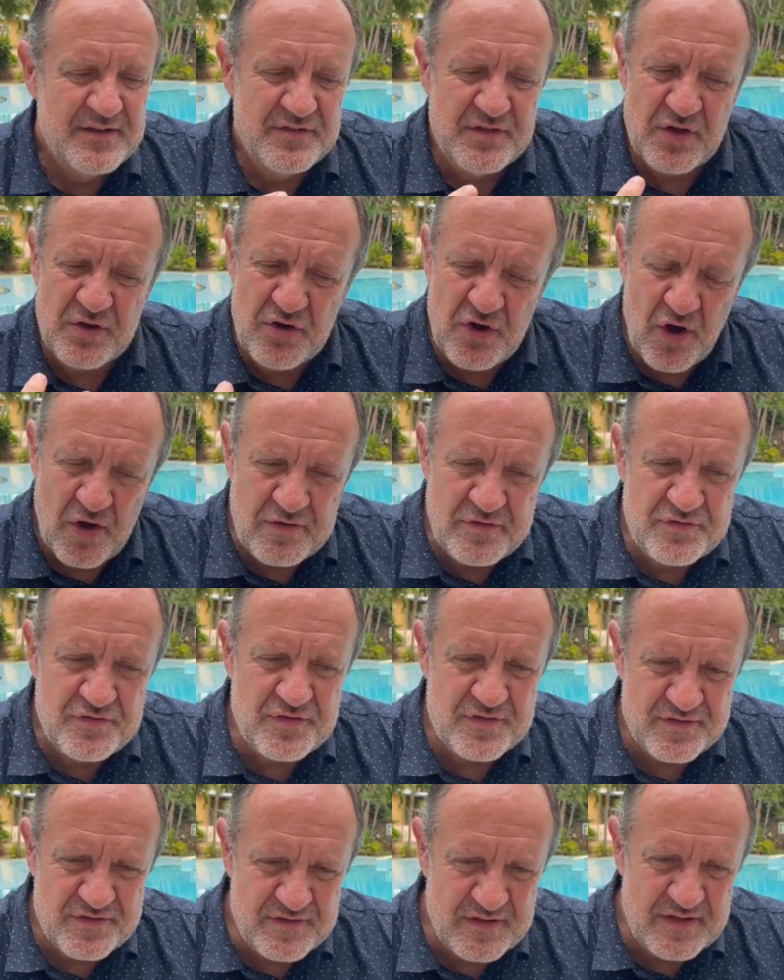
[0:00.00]
the
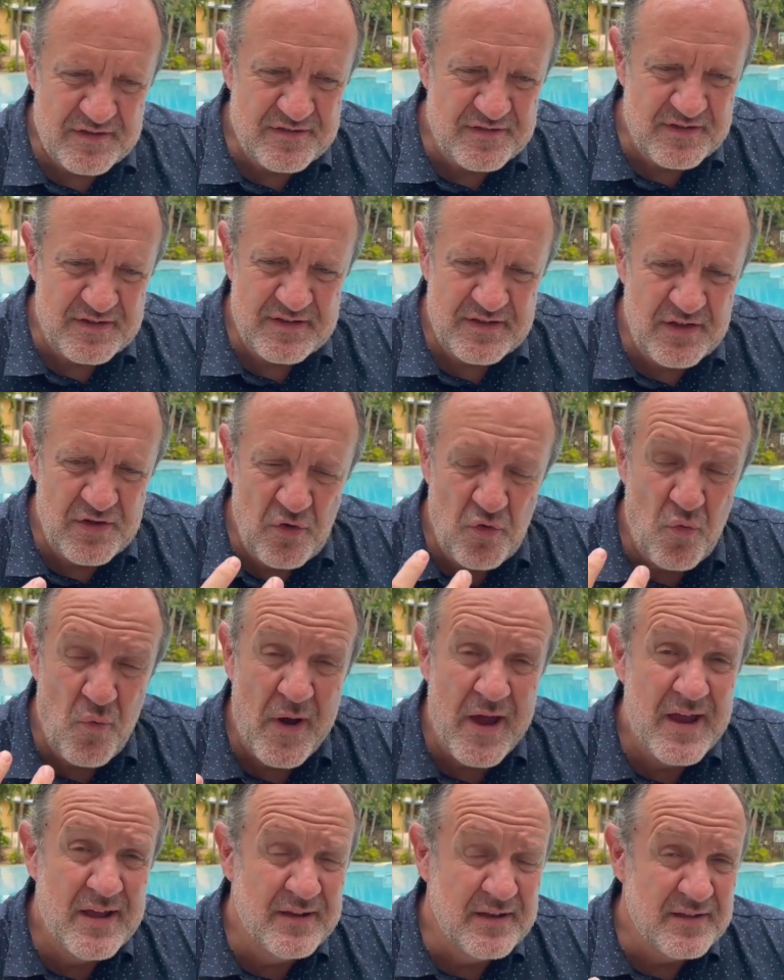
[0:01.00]
consciousness and the
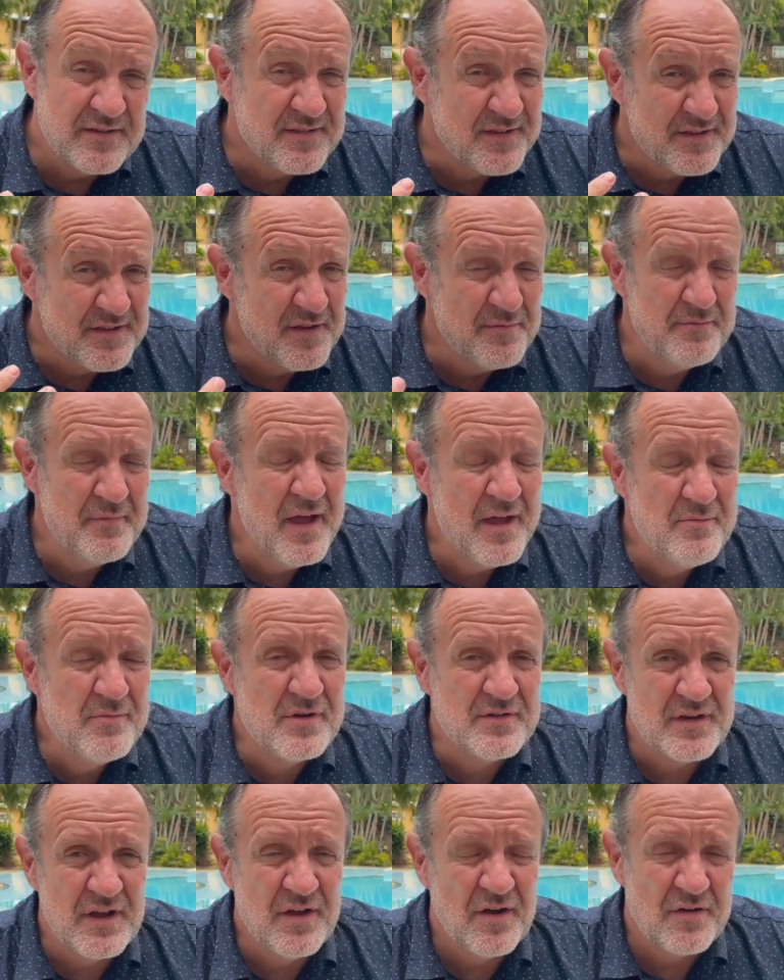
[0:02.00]
awareness and the memory